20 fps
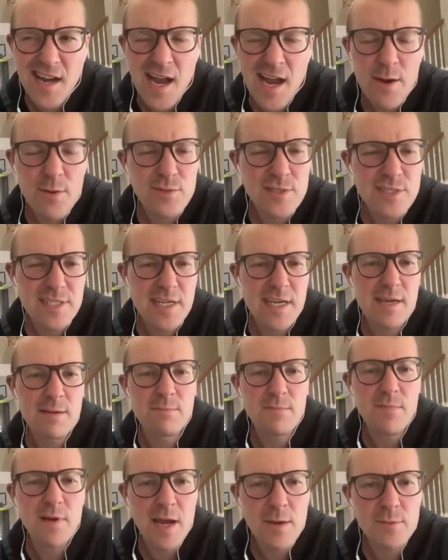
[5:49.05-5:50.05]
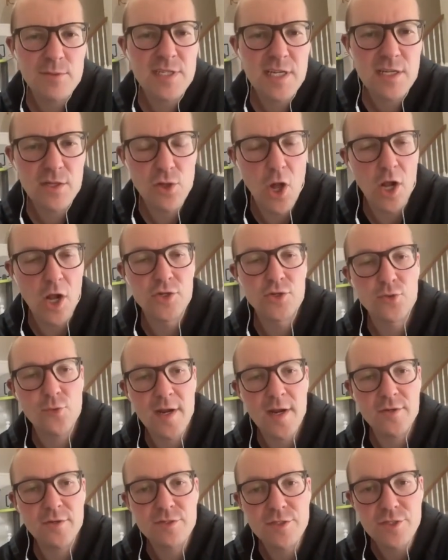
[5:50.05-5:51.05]
would say I would say a lot of
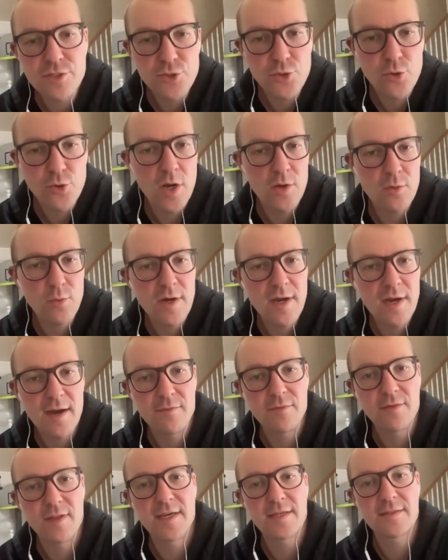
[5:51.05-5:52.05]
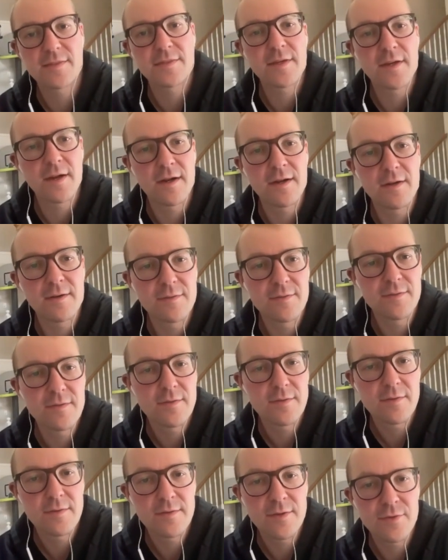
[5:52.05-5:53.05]
directors in Toronto will have like their
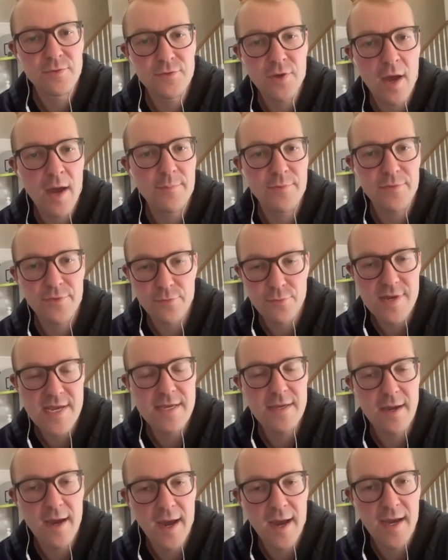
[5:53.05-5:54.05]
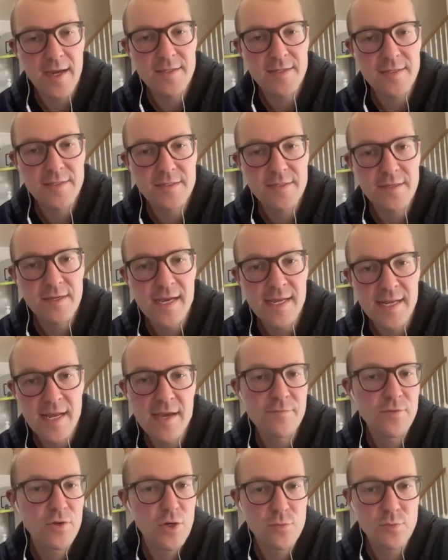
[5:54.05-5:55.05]
top three guys, and I
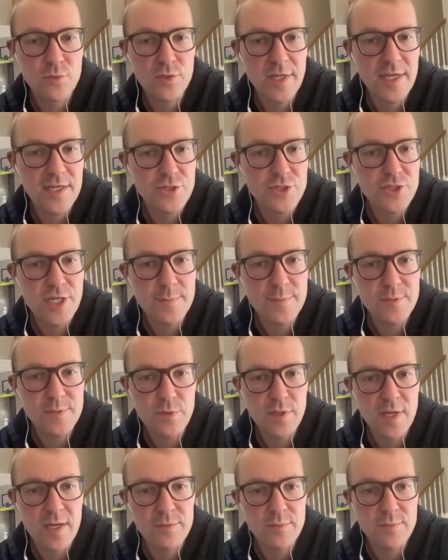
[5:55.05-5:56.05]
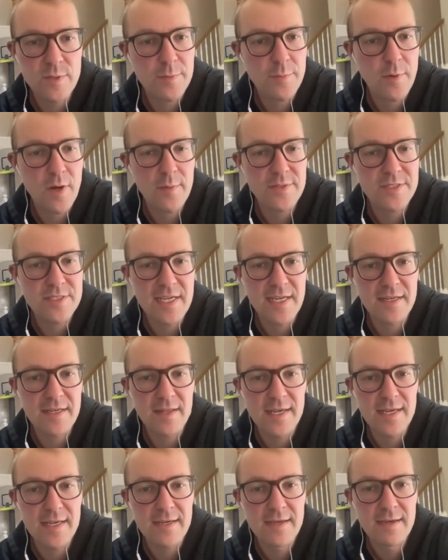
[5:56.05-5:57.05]
have good relationships with I'd probably say
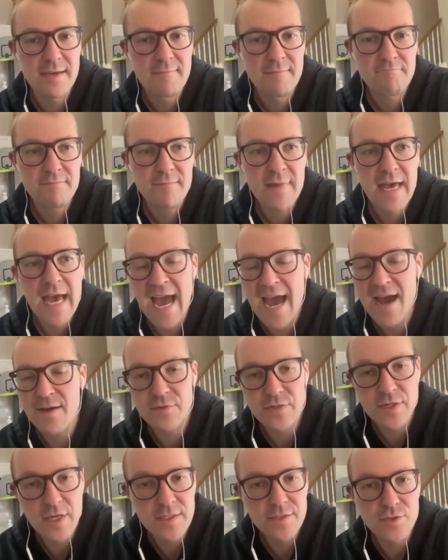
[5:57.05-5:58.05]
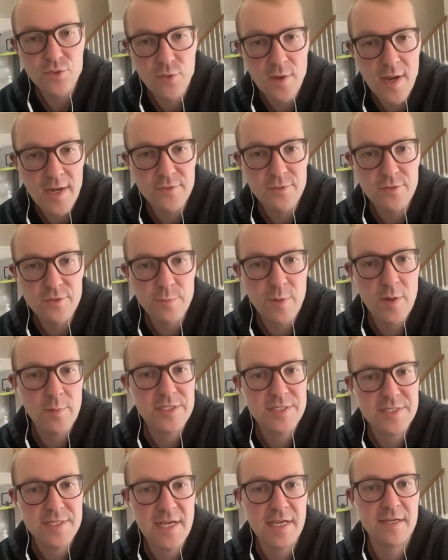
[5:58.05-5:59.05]
like half a dozen directors, probably
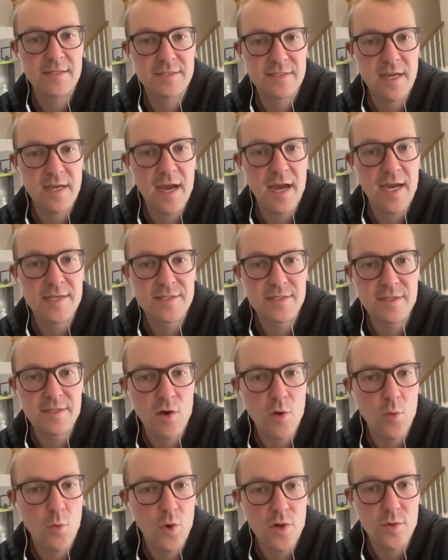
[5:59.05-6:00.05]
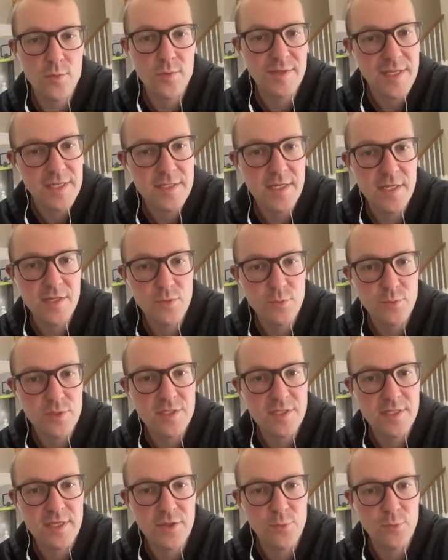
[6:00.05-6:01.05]
six guys that I'll work with
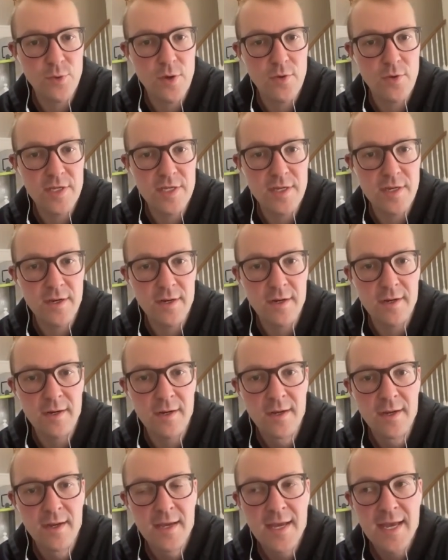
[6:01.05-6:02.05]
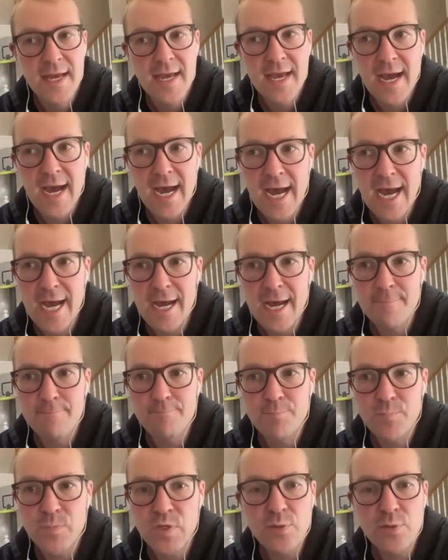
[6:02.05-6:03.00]
continuously throughout a year. You need